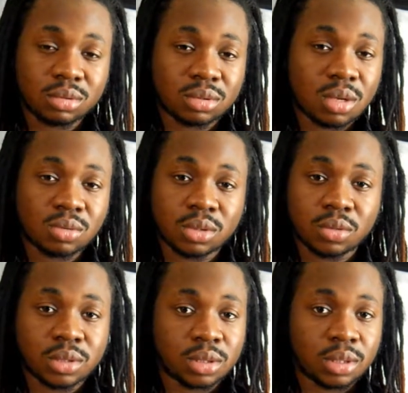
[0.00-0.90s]
don't do
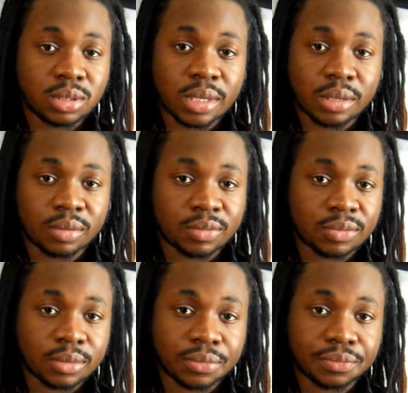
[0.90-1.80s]
it to yourself.
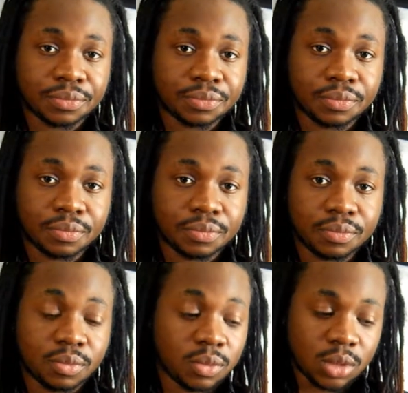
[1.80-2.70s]

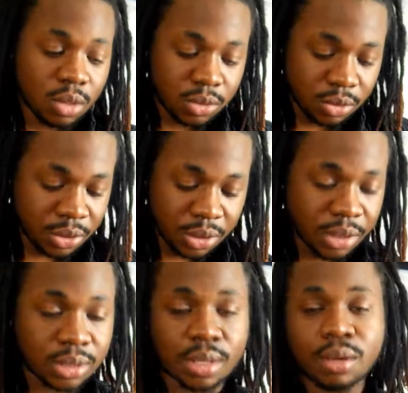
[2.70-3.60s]
Don't do it to
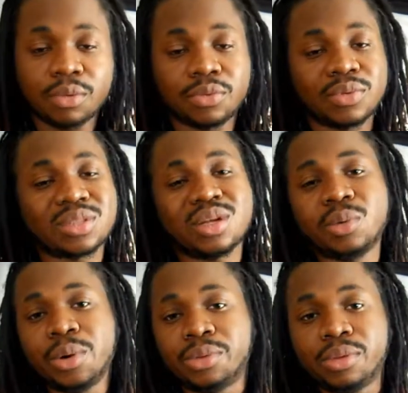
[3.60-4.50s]
yourself. It's not
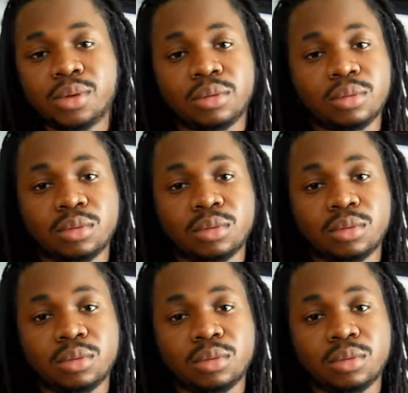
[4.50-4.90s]
worth it.